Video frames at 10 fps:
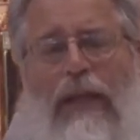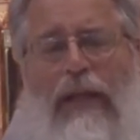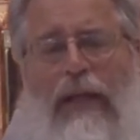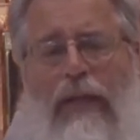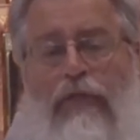
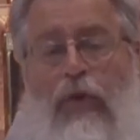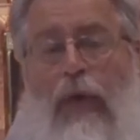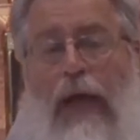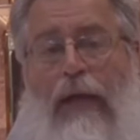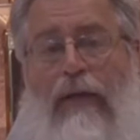If you
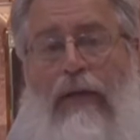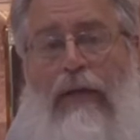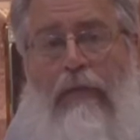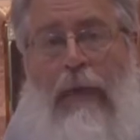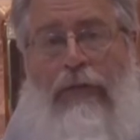read
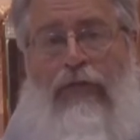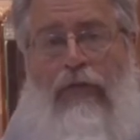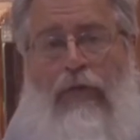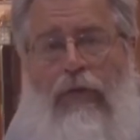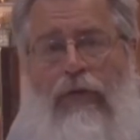The
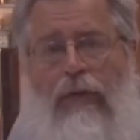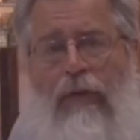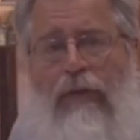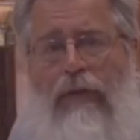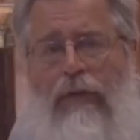Messenger
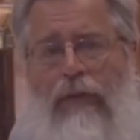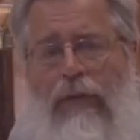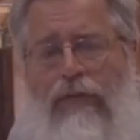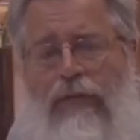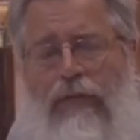
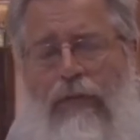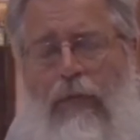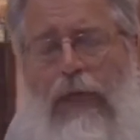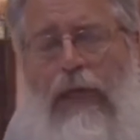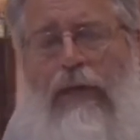this
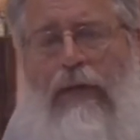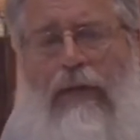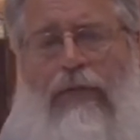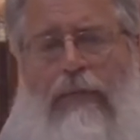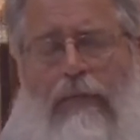week,
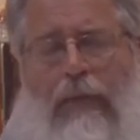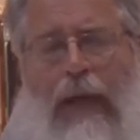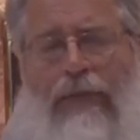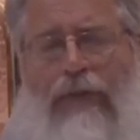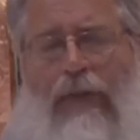this
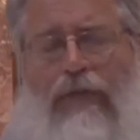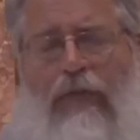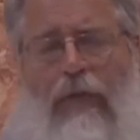past issue,